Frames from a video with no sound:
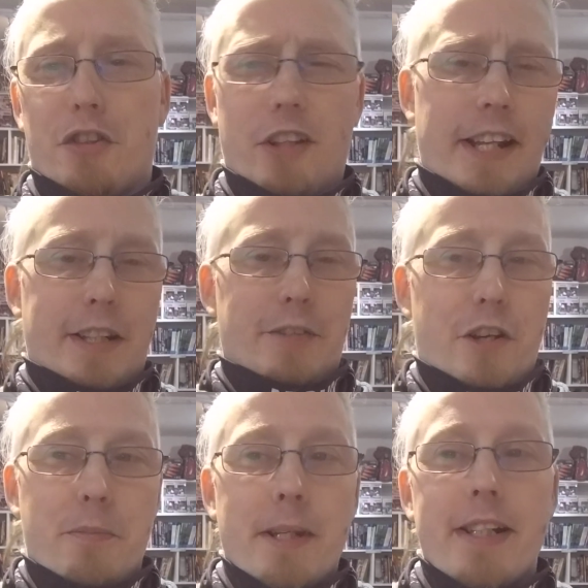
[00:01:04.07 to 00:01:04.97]
as lightning
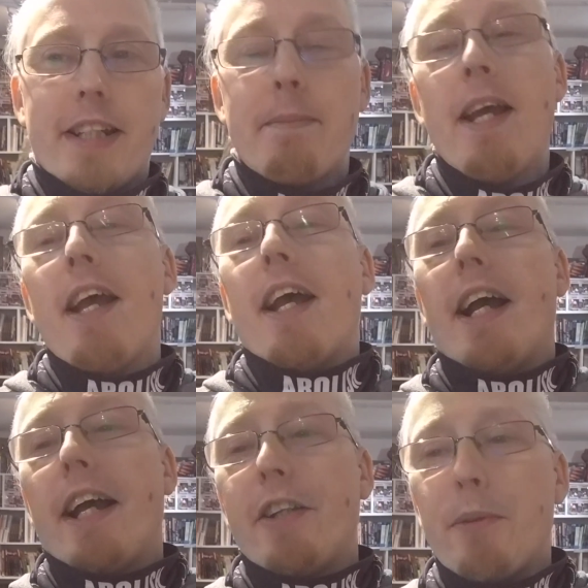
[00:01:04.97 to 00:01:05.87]
flashes behind him,
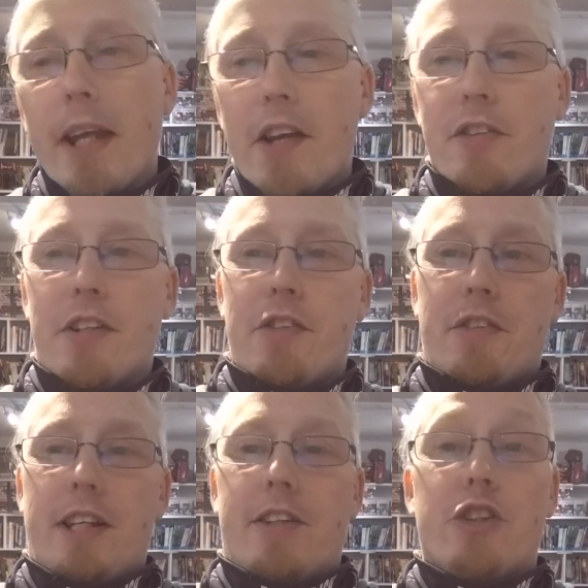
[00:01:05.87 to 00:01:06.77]
and you do get a sense
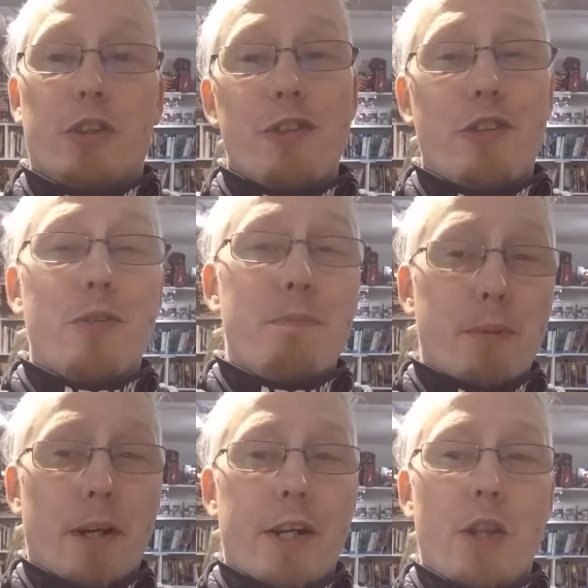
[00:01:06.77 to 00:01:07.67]
that the colour is used to
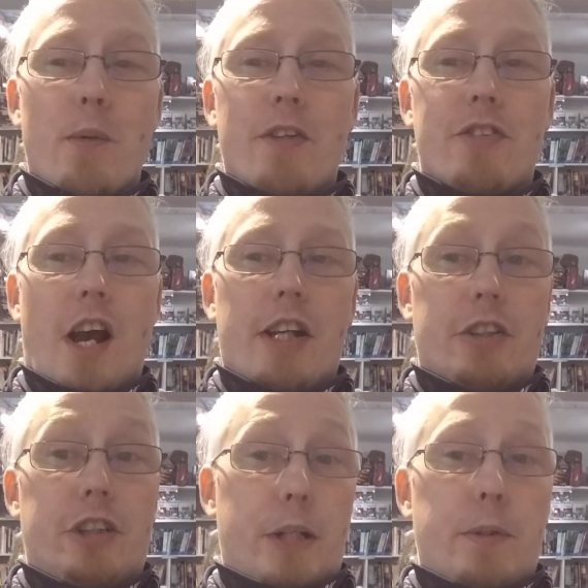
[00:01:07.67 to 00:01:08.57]
brighten otherwise dark
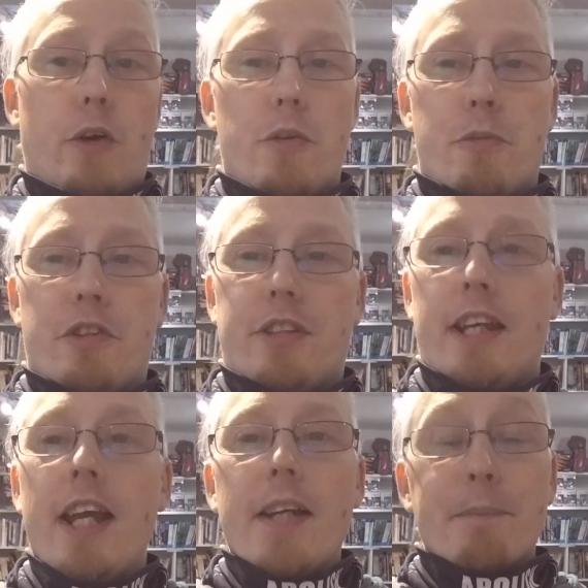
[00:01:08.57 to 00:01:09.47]
and shadowy Gotham
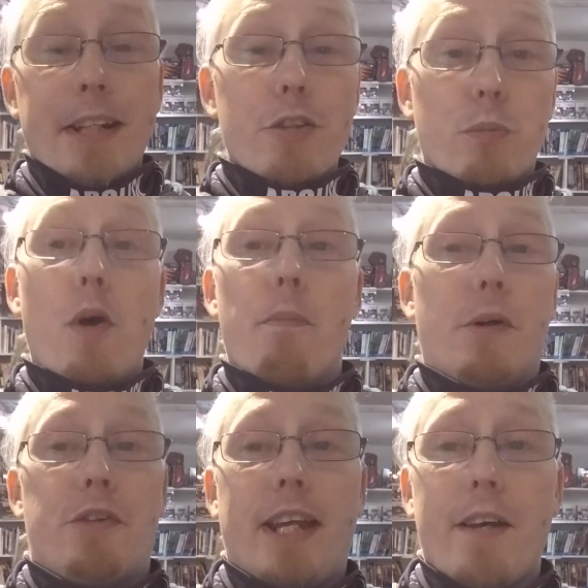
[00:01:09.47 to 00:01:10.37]
City. It is worth
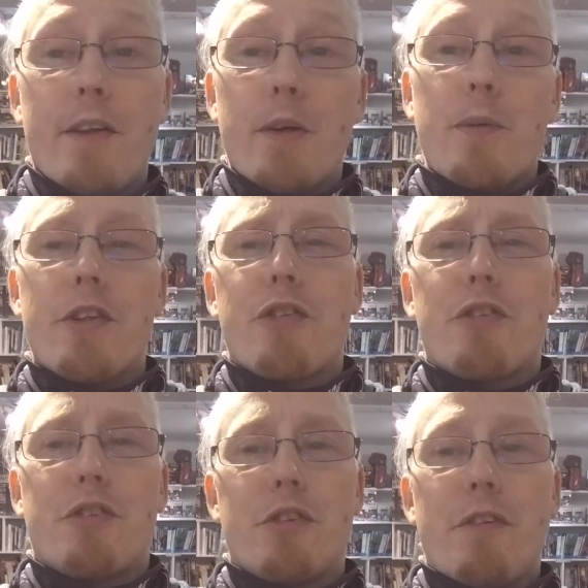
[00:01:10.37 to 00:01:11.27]
pointing out, though, that
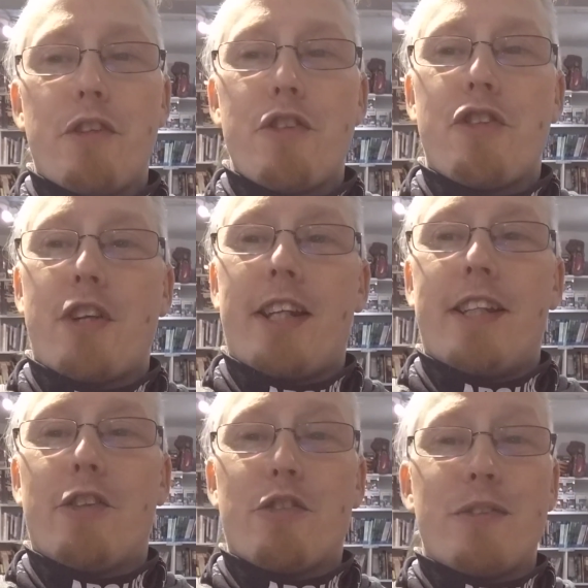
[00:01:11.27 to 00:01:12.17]
Silvestri's
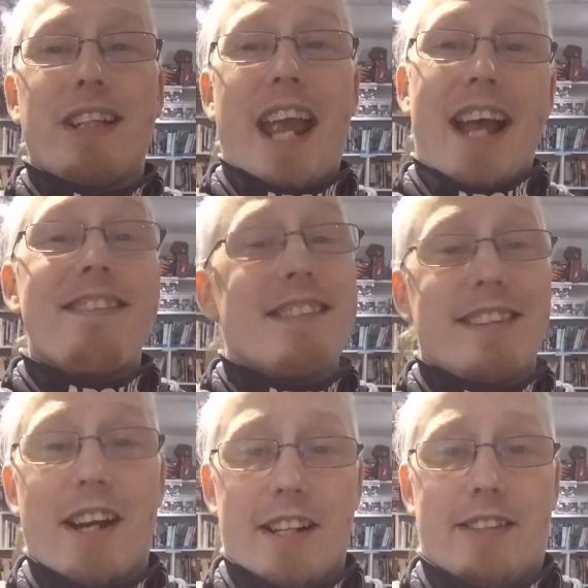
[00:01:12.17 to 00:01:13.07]
shading doesn't really add to the
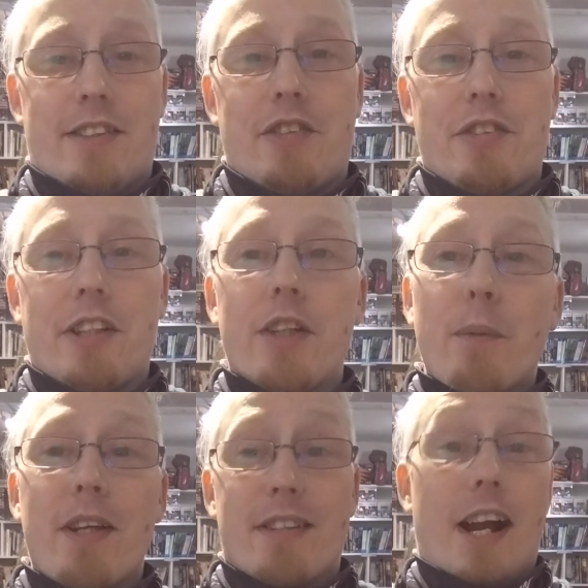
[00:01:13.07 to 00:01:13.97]
darkness, in
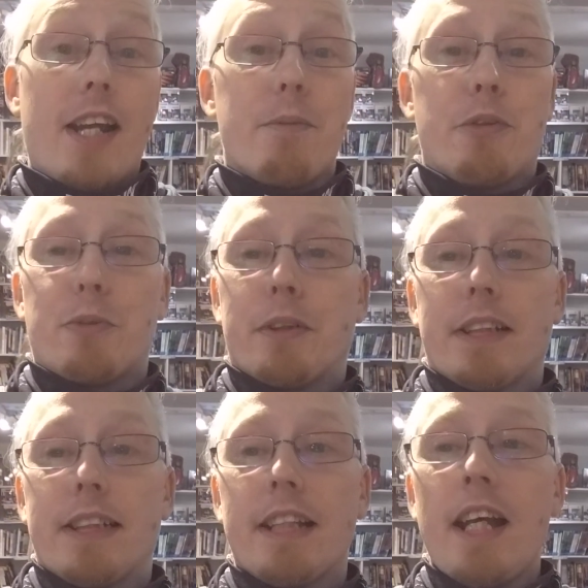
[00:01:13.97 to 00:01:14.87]
ways that I'm used to, at
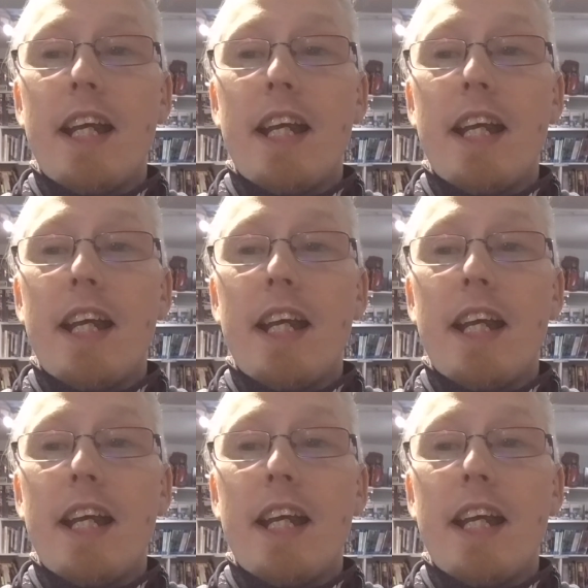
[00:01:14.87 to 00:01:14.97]
least.